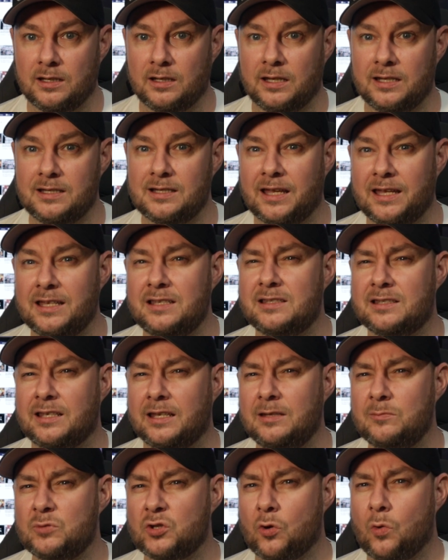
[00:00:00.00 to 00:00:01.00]
He
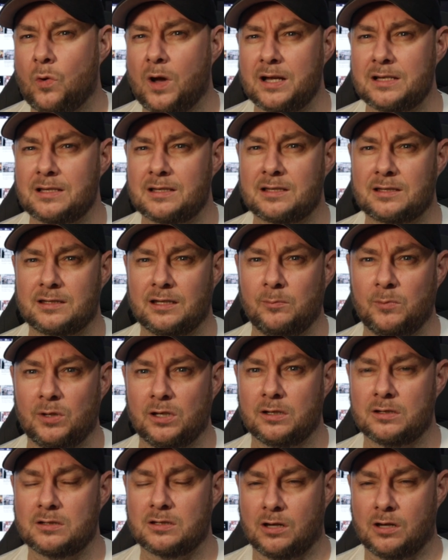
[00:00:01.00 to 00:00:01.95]
seems quite similar